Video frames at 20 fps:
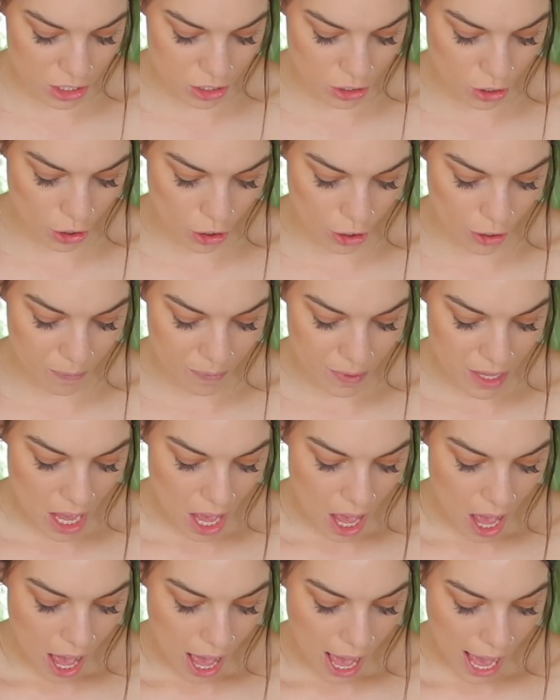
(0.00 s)

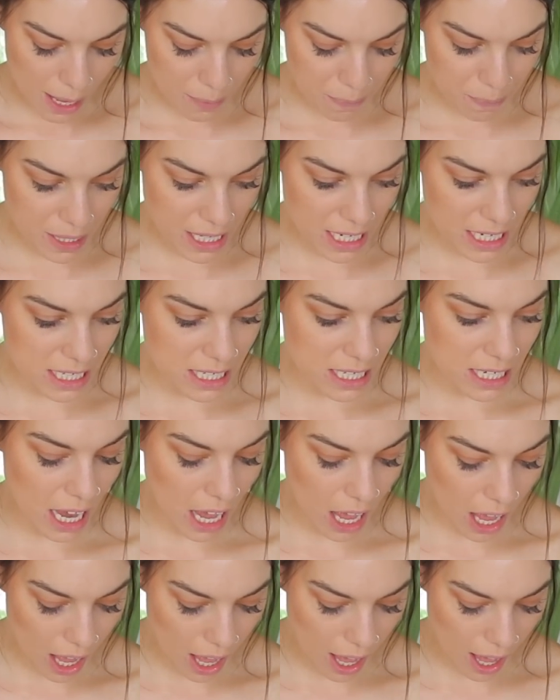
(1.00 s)
So I picked
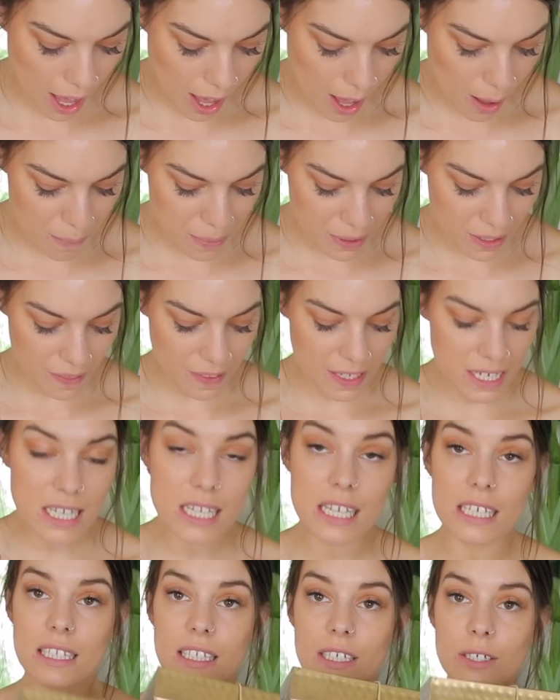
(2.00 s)
up
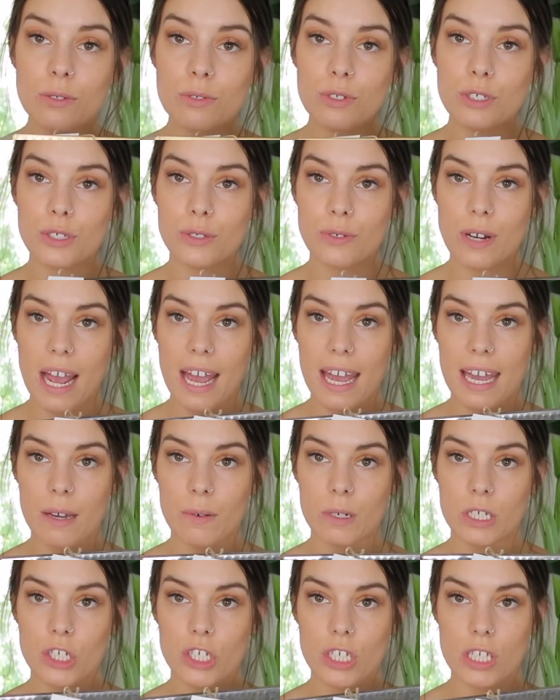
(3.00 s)
this little
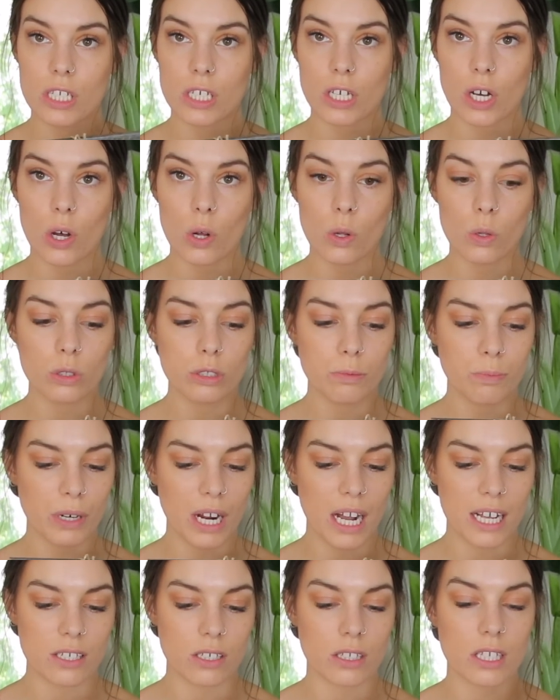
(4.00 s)
tray, which is gold
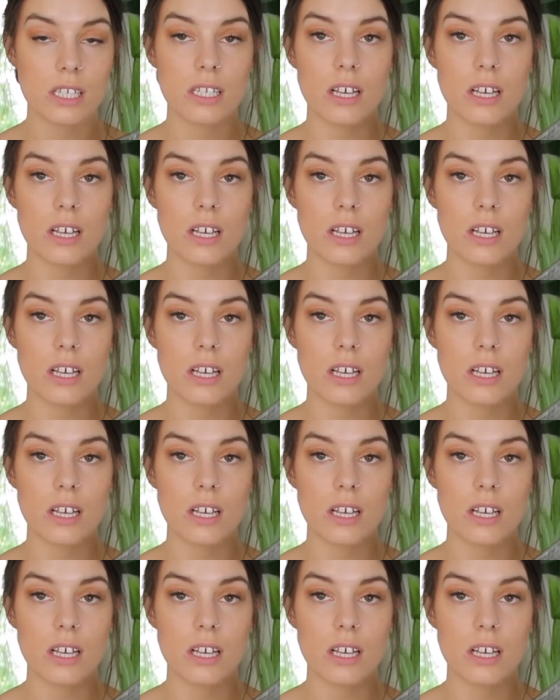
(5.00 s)
brass on the